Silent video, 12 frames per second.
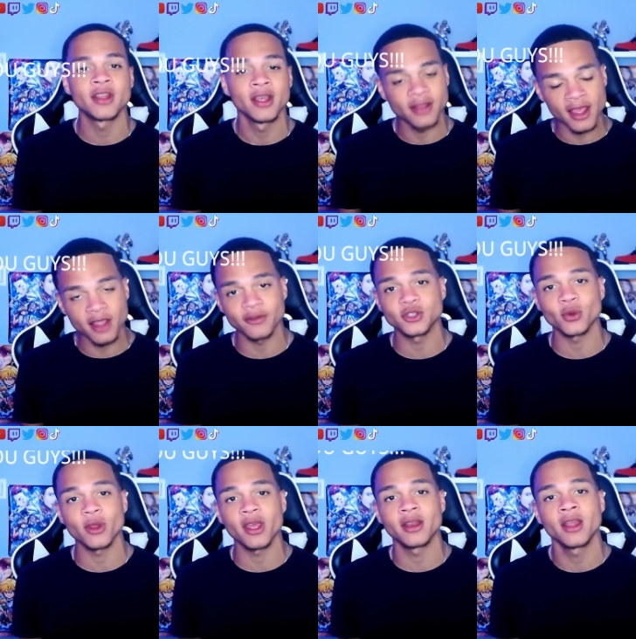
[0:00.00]
Thank you for
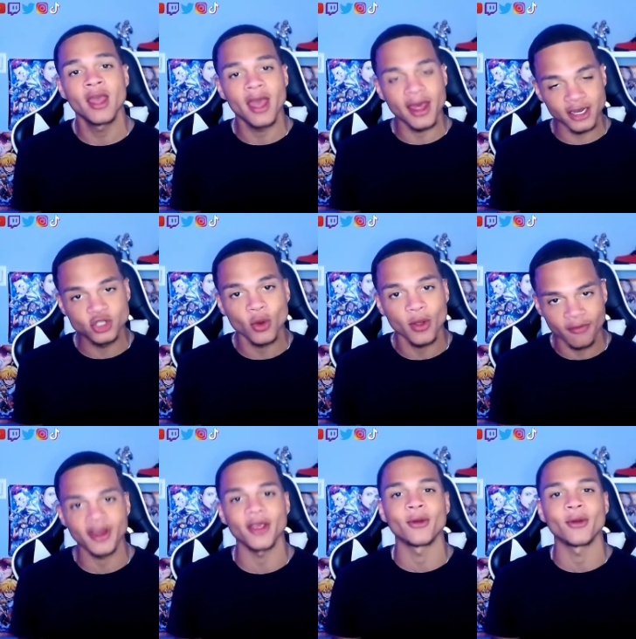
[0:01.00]
tuning in and enjoy the video.